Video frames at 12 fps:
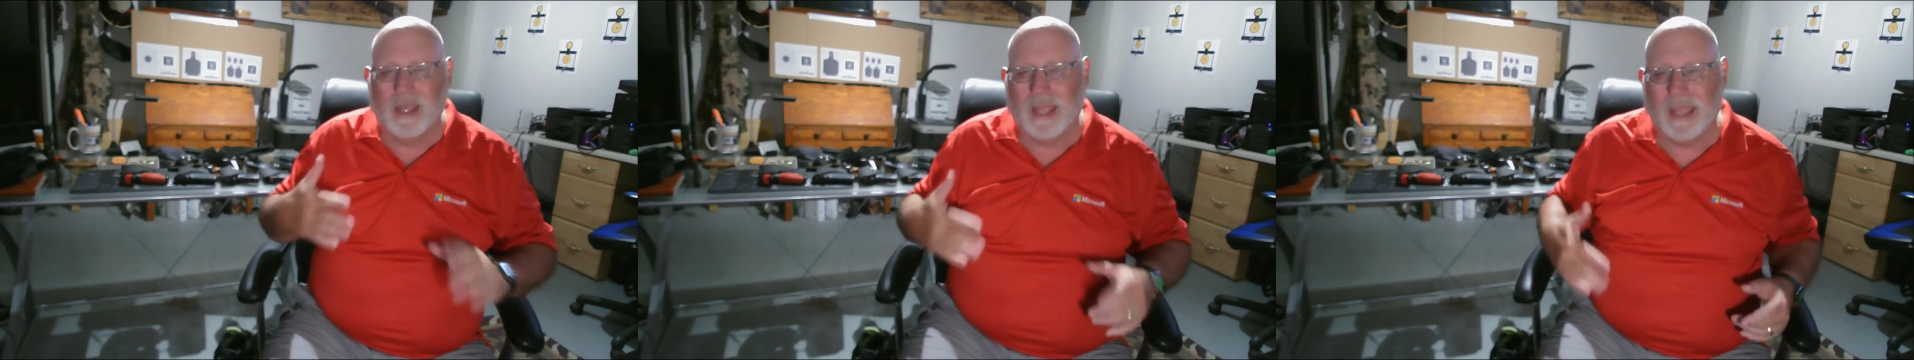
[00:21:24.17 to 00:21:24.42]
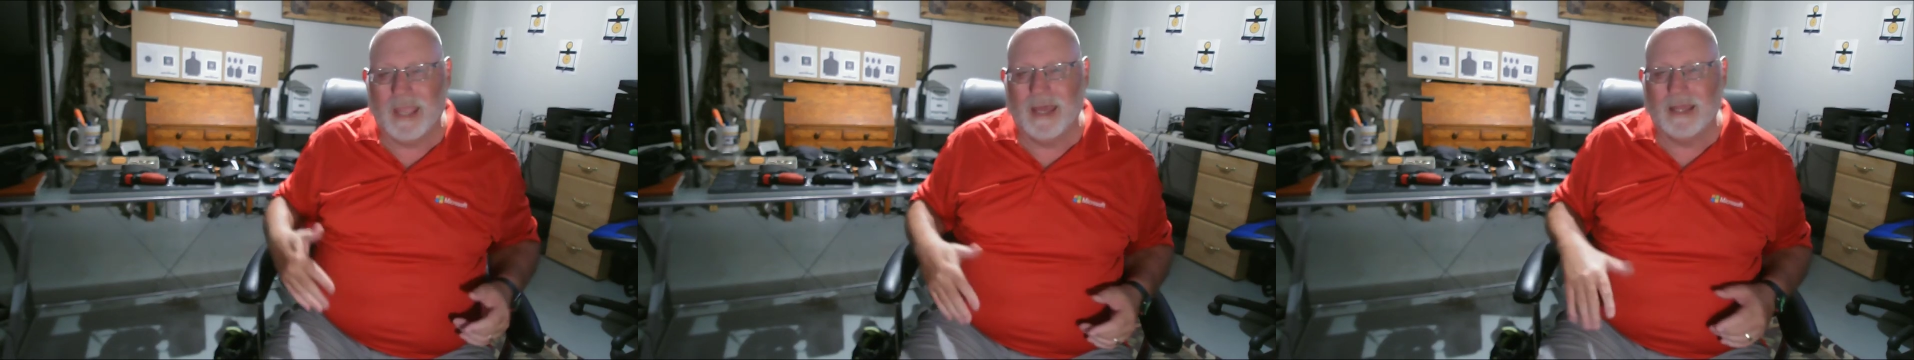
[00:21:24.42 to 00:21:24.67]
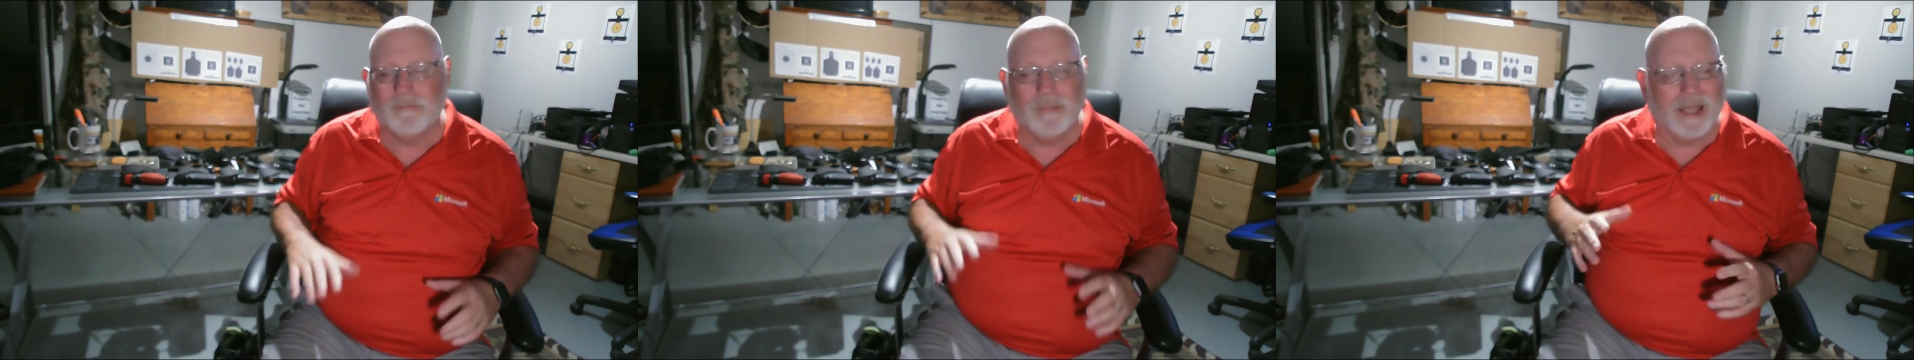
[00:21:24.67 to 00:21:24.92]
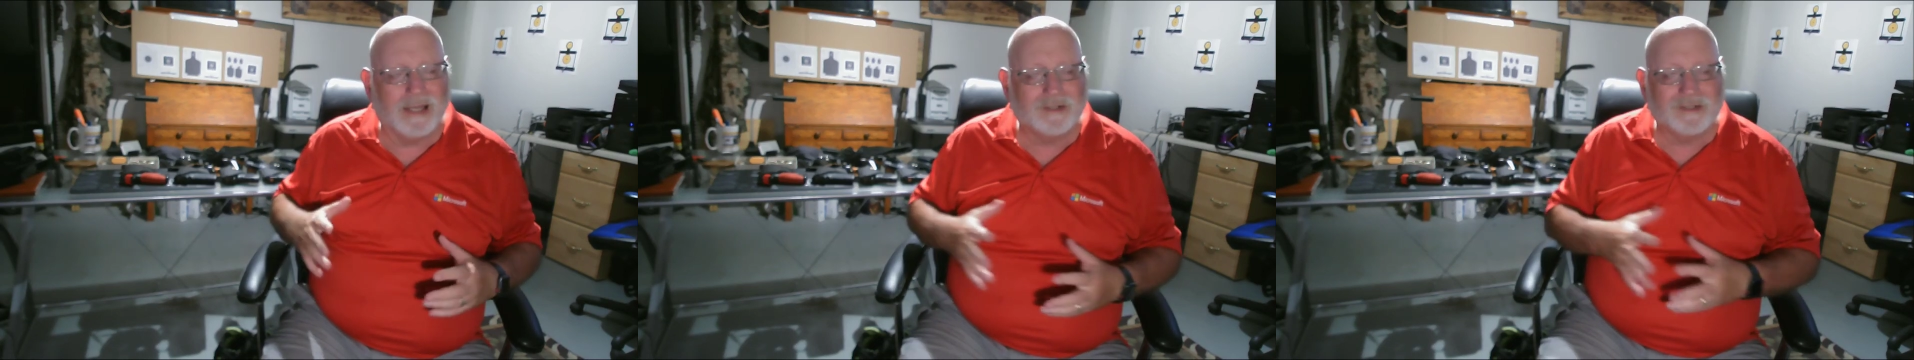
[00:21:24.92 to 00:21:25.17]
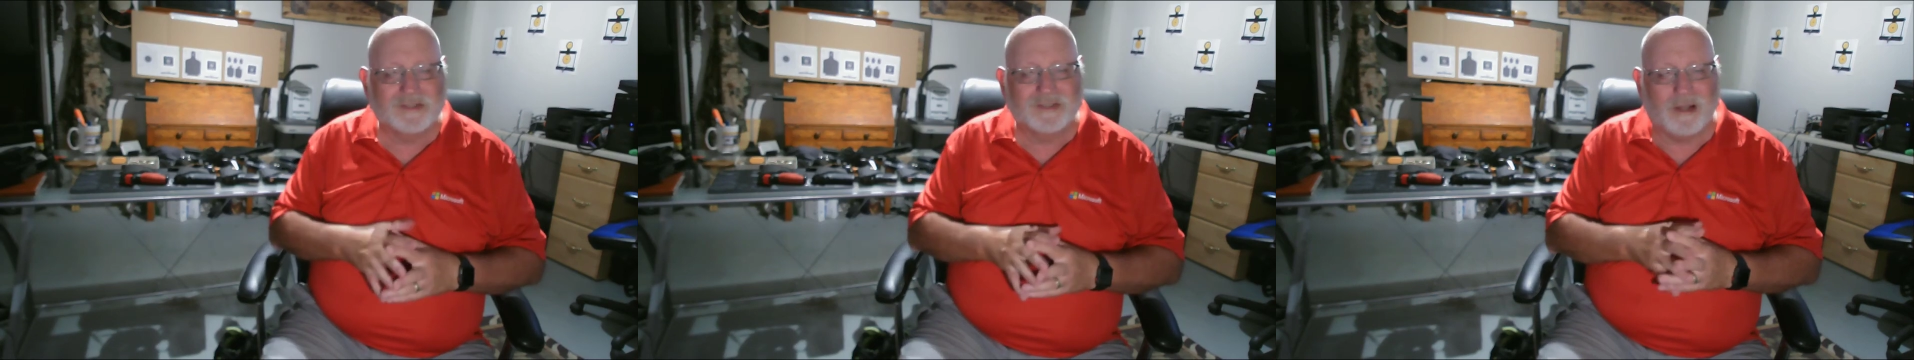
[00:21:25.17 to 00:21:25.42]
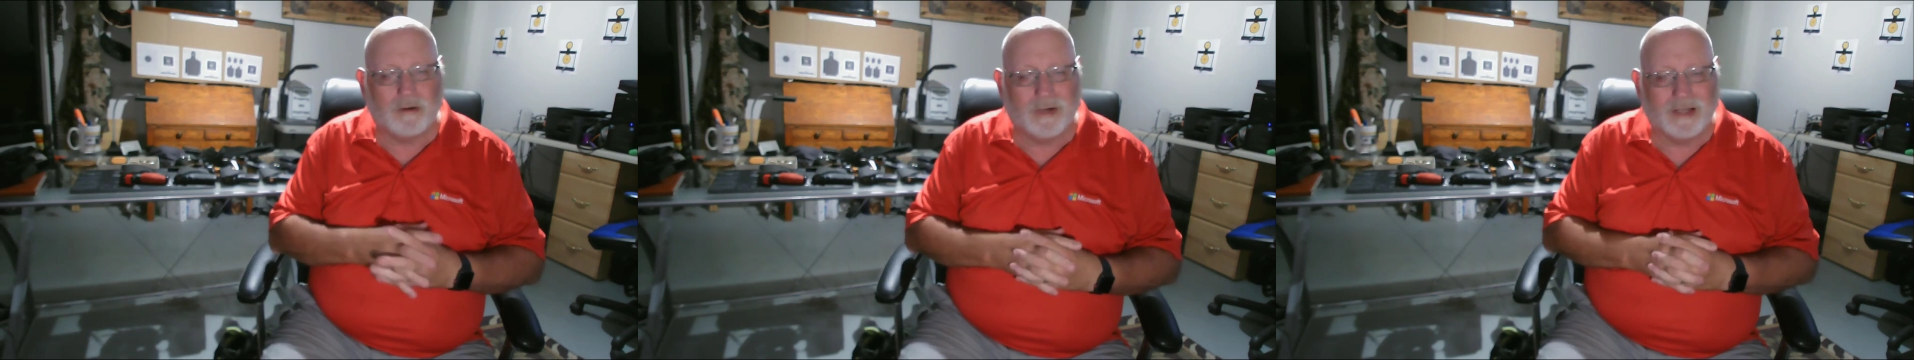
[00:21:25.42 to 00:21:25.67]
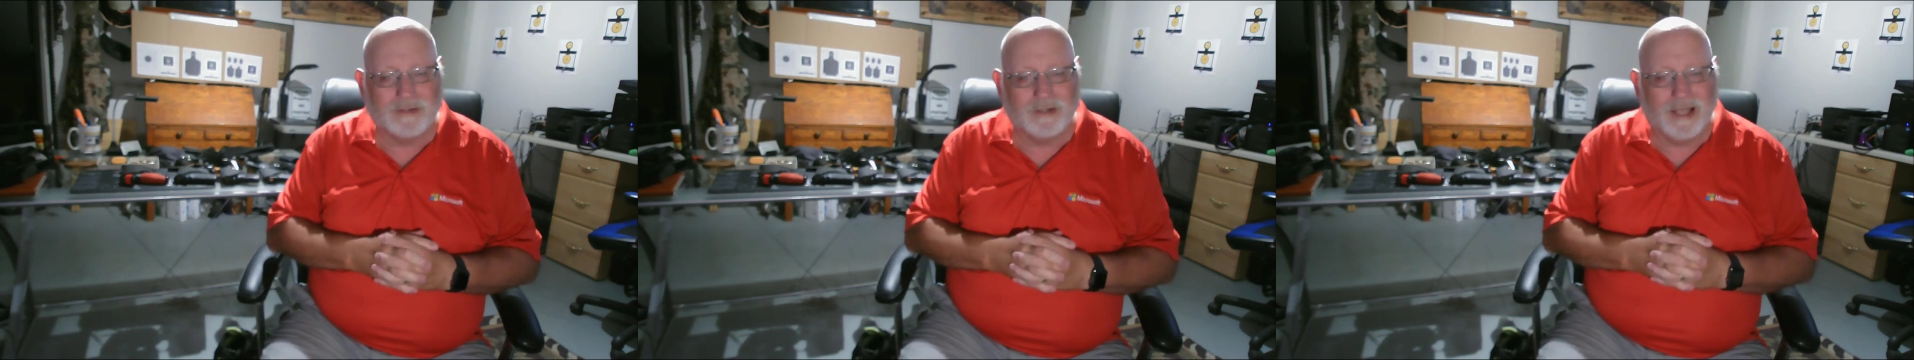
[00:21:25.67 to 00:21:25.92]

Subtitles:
and man, it just settled right in there.